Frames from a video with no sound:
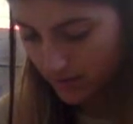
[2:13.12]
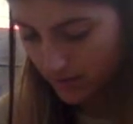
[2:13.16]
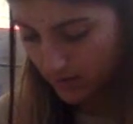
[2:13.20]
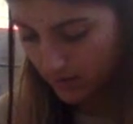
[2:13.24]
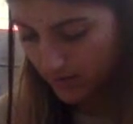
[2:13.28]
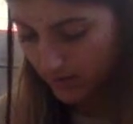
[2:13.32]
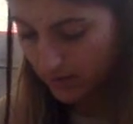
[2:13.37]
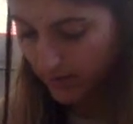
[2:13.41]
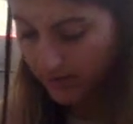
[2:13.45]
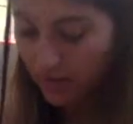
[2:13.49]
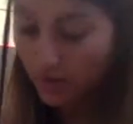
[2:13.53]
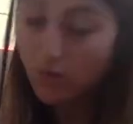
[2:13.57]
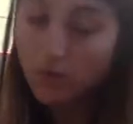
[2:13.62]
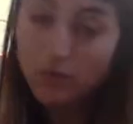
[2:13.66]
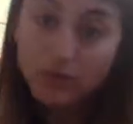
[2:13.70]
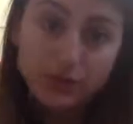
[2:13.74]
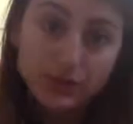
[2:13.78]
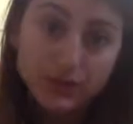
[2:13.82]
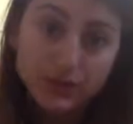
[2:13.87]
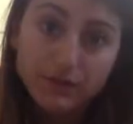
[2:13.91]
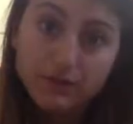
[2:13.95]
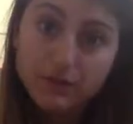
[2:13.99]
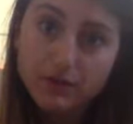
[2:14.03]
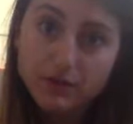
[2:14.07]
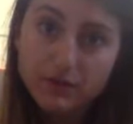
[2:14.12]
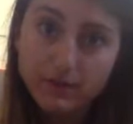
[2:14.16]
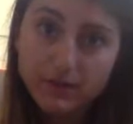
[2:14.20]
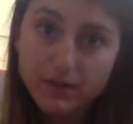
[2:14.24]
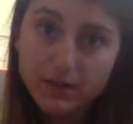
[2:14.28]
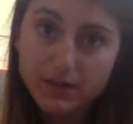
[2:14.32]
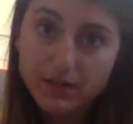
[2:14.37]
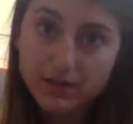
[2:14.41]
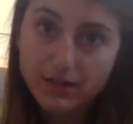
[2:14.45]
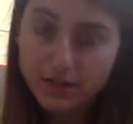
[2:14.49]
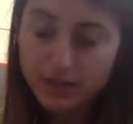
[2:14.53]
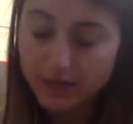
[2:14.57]
And I got to hold it for
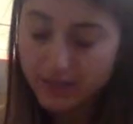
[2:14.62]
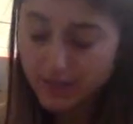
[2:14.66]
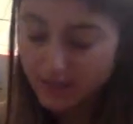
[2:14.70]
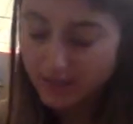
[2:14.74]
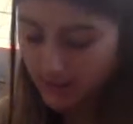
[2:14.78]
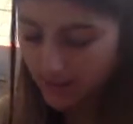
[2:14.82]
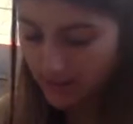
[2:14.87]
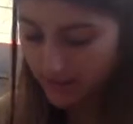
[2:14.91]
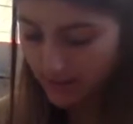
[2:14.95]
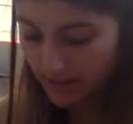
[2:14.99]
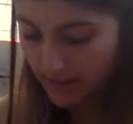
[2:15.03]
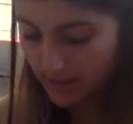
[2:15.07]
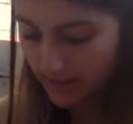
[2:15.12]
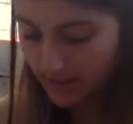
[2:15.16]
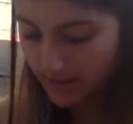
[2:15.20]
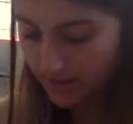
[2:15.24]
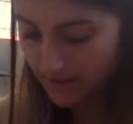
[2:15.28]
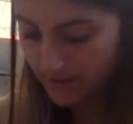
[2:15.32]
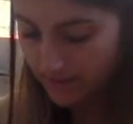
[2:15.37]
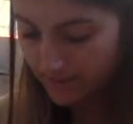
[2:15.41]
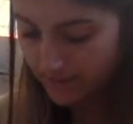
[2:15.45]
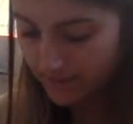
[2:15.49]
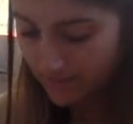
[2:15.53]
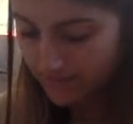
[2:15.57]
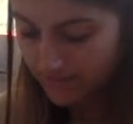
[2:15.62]
20 to 30 seconds.